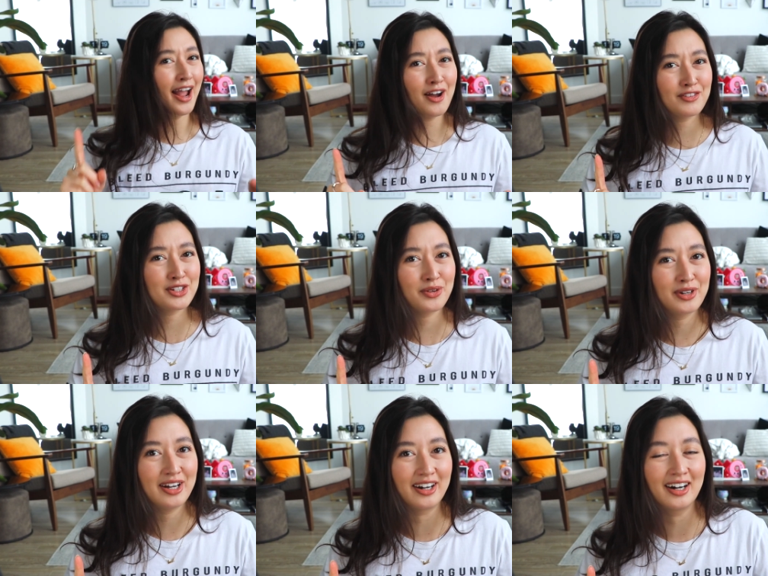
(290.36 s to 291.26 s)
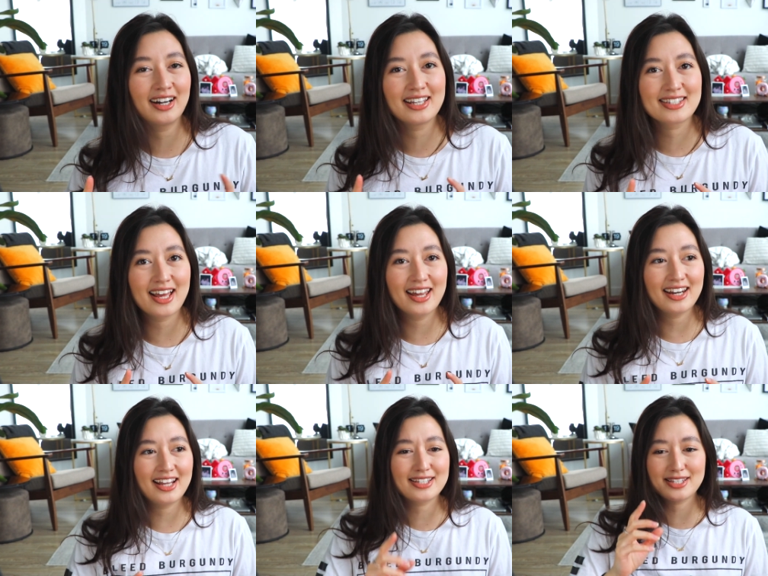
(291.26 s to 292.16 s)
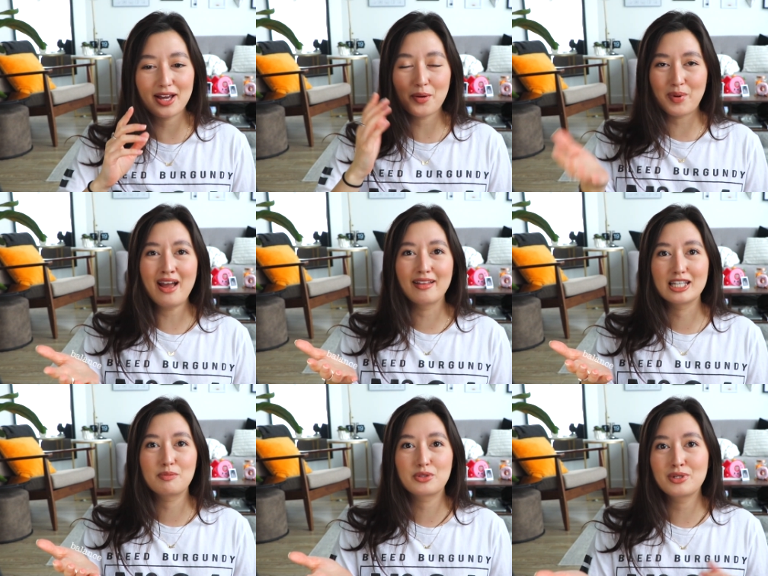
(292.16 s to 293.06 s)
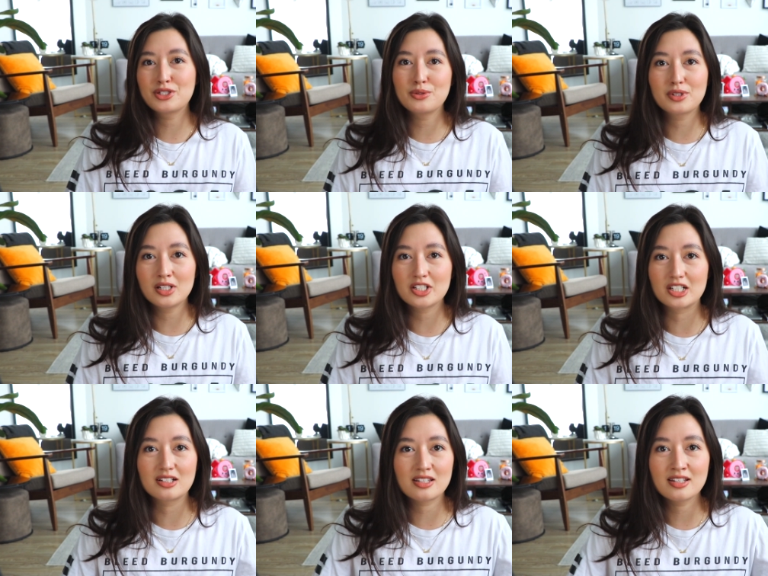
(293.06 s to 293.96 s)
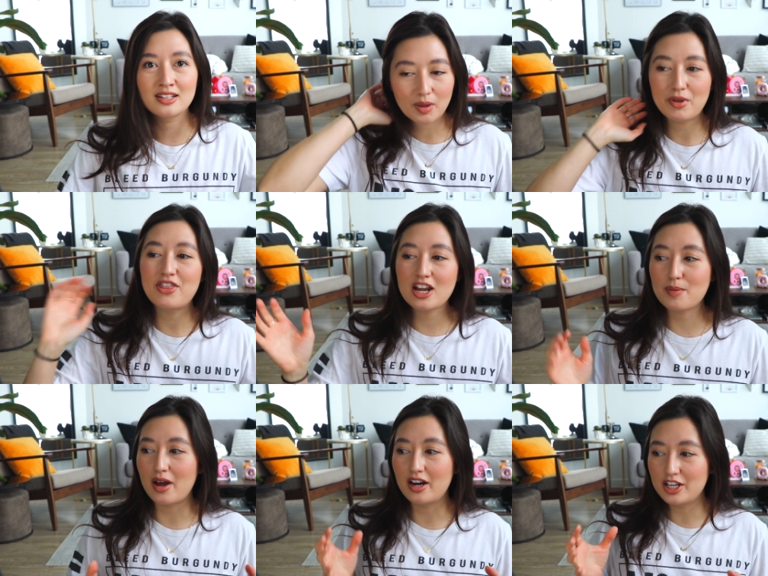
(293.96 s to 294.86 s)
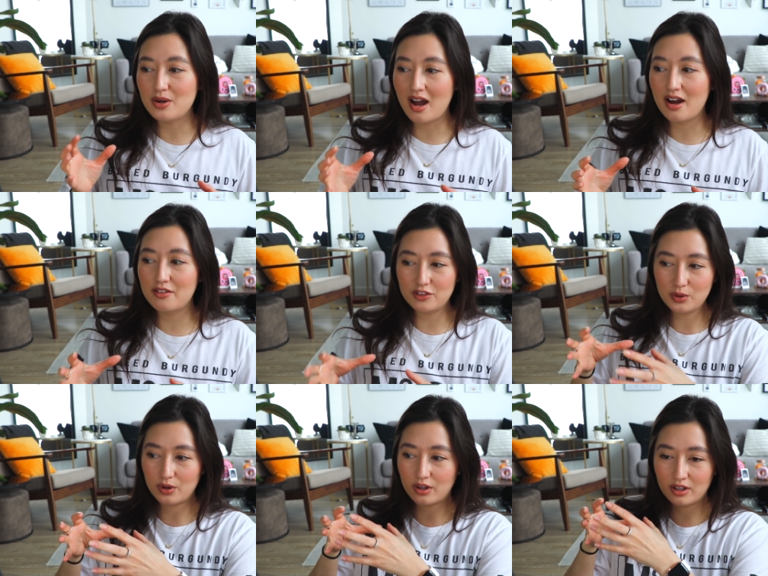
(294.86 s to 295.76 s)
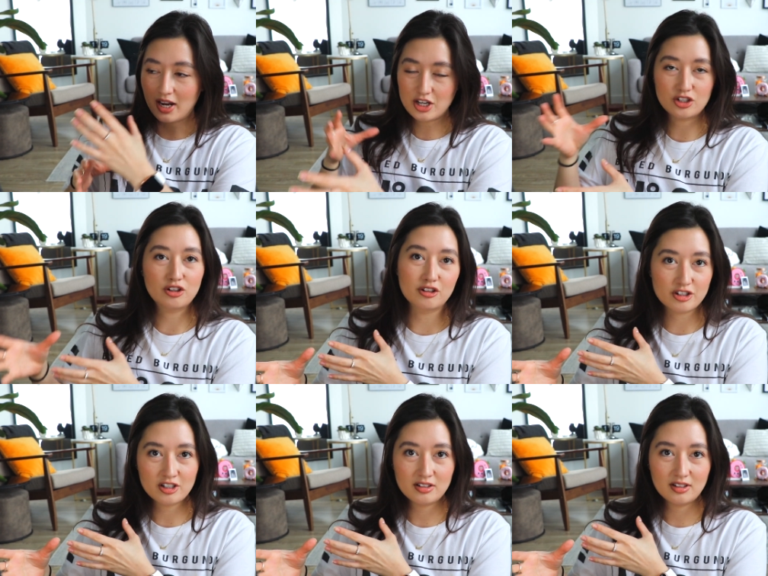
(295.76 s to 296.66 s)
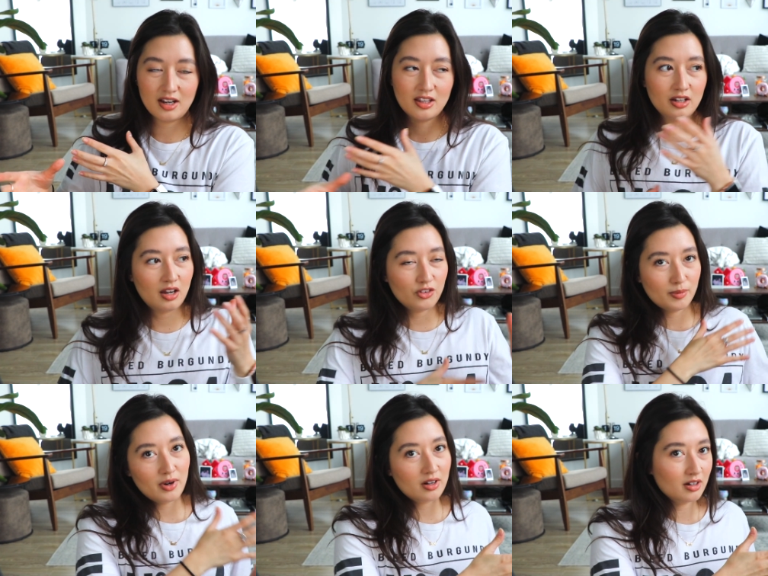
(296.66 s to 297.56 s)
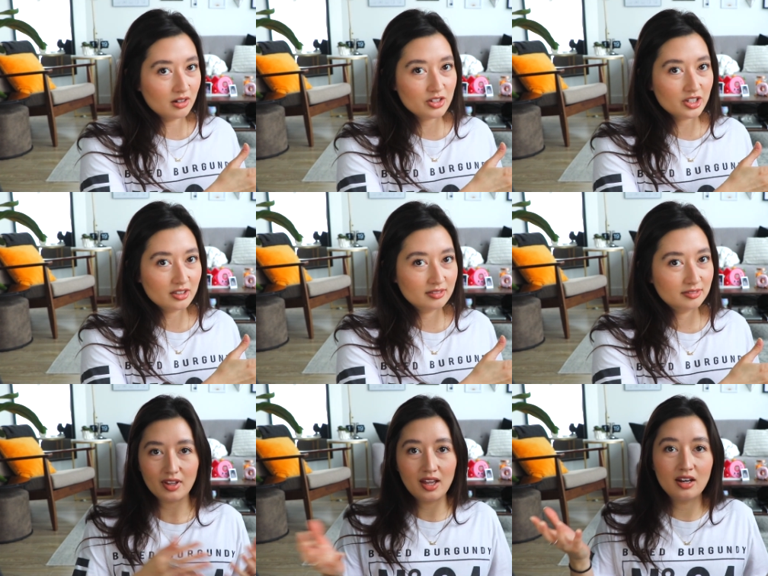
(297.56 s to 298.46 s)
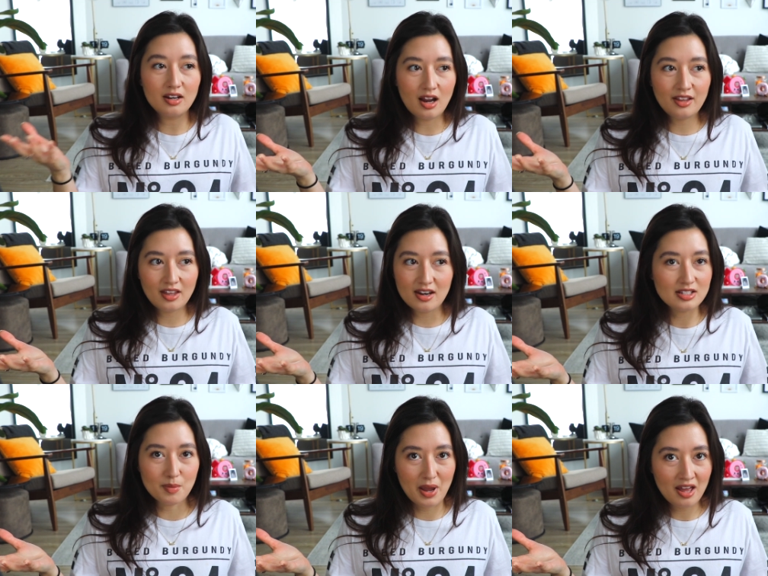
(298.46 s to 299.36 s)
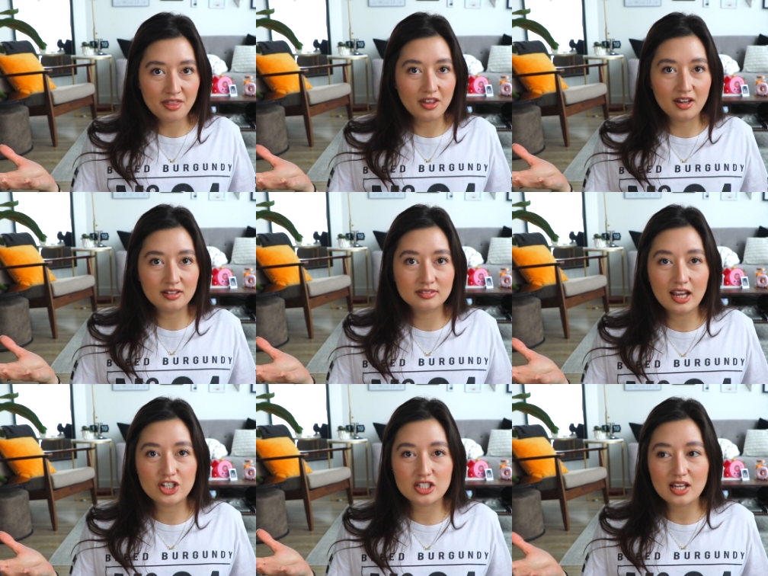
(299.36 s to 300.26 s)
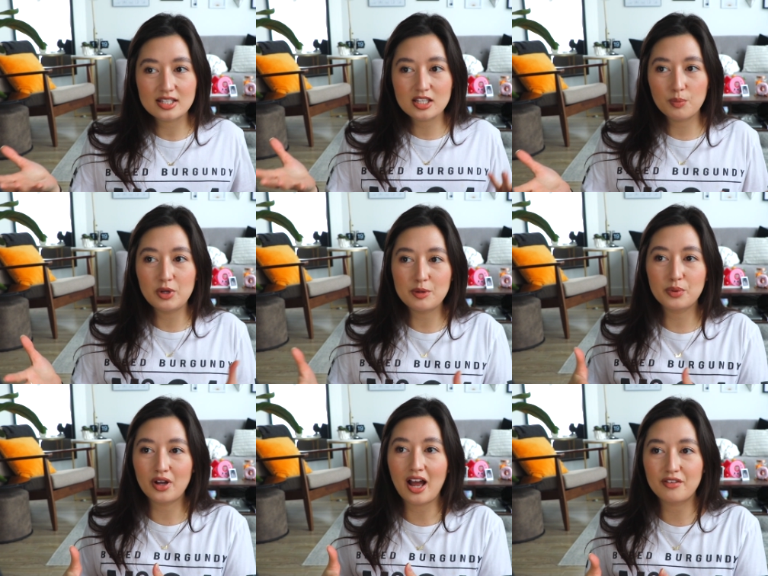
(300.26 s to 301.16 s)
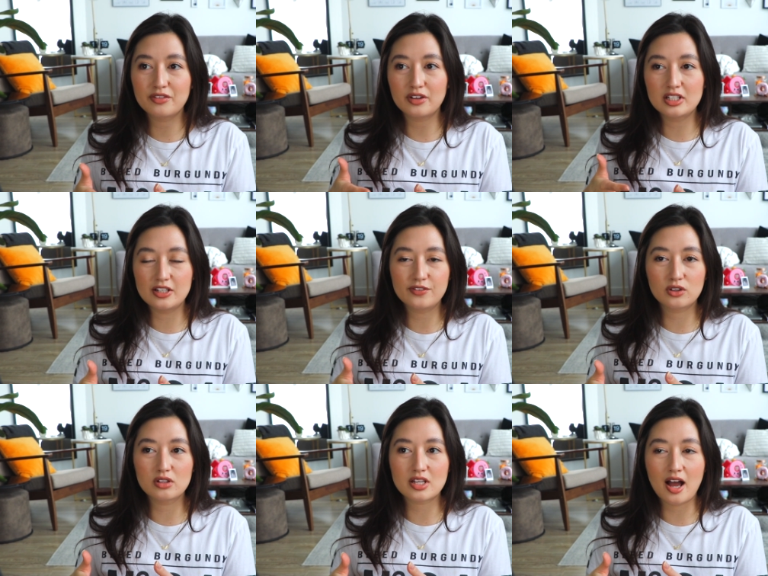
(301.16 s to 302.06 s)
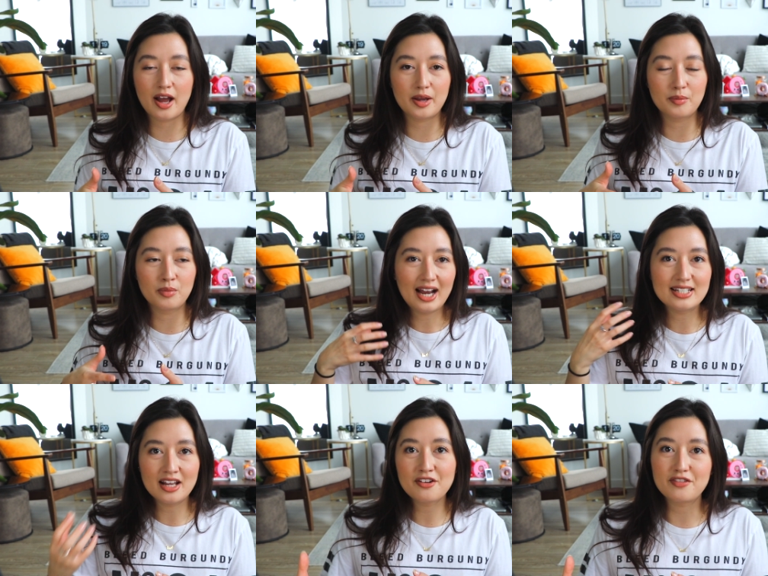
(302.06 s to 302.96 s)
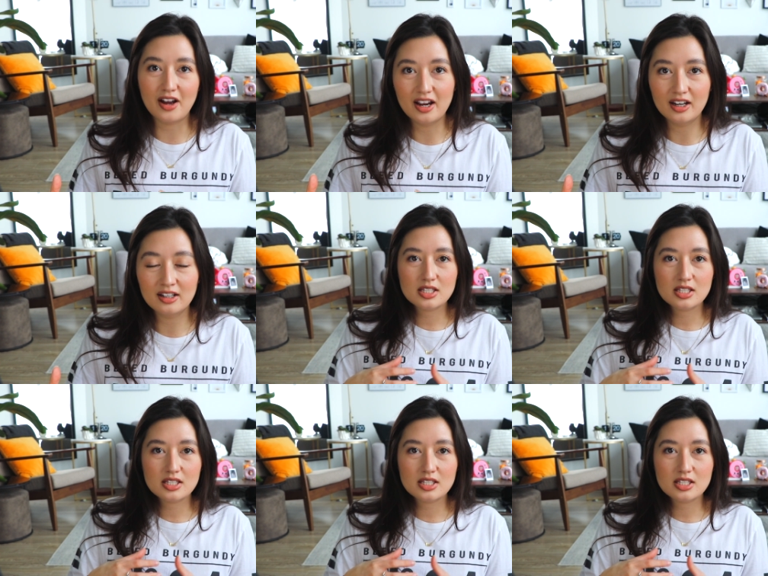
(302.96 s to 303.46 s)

I often don't hear is that it's a balance between two cultures. I mean, think about it. You have your Asian culture, and then you have your American culture. And not that it's a bad thing, it's just that some people have a difficult time identifying.